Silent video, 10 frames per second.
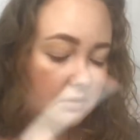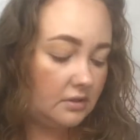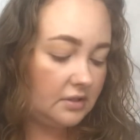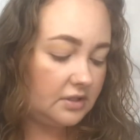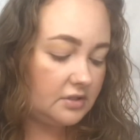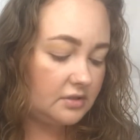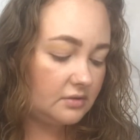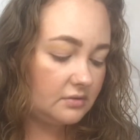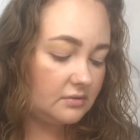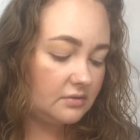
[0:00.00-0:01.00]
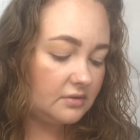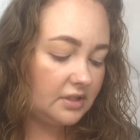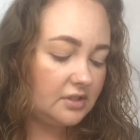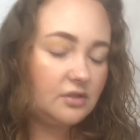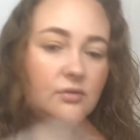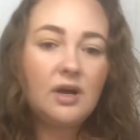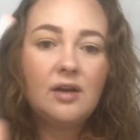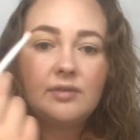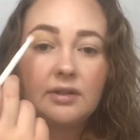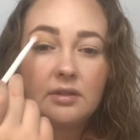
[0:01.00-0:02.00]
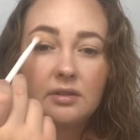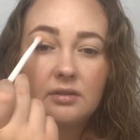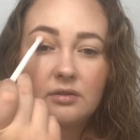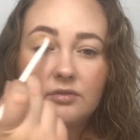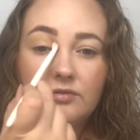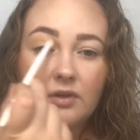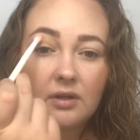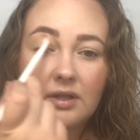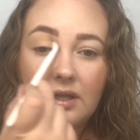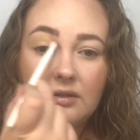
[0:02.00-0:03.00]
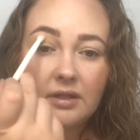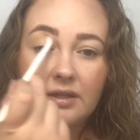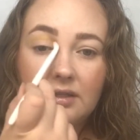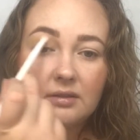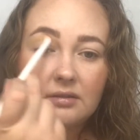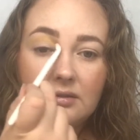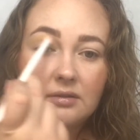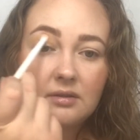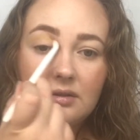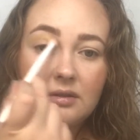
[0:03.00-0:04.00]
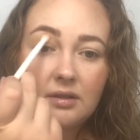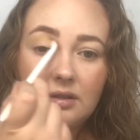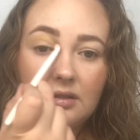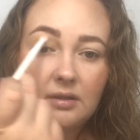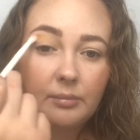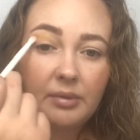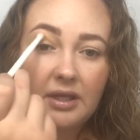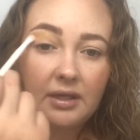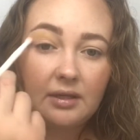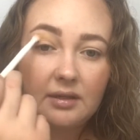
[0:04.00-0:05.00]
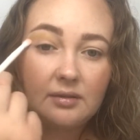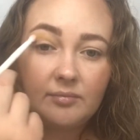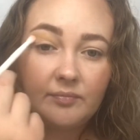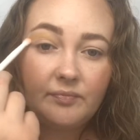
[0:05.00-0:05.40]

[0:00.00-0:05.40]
And they don't they do have a little fallout like in the pan